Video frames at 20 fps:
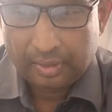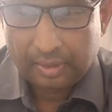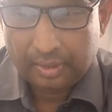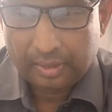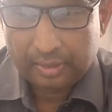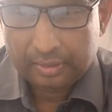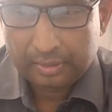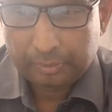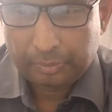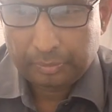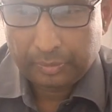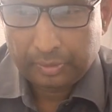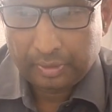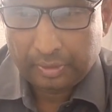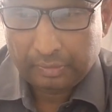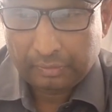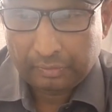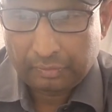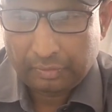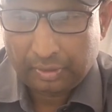Next
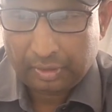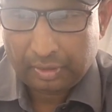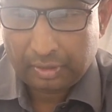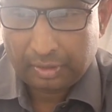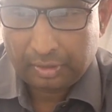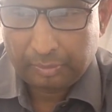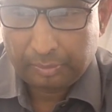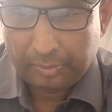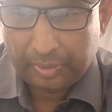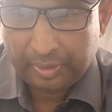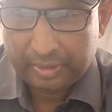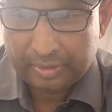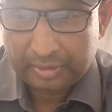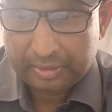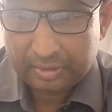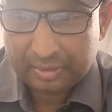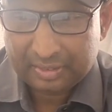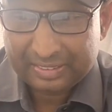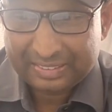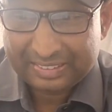point,
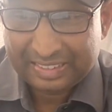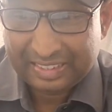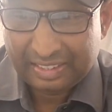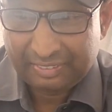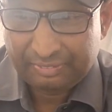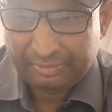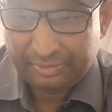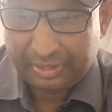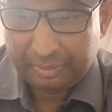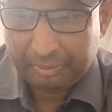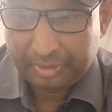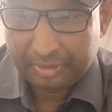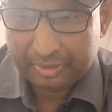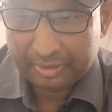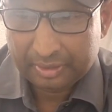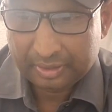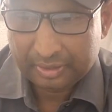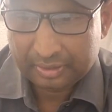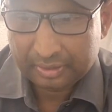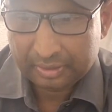workplace safety
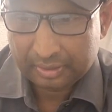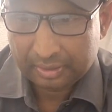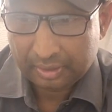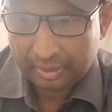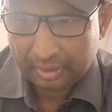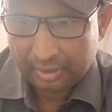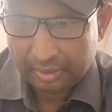measures.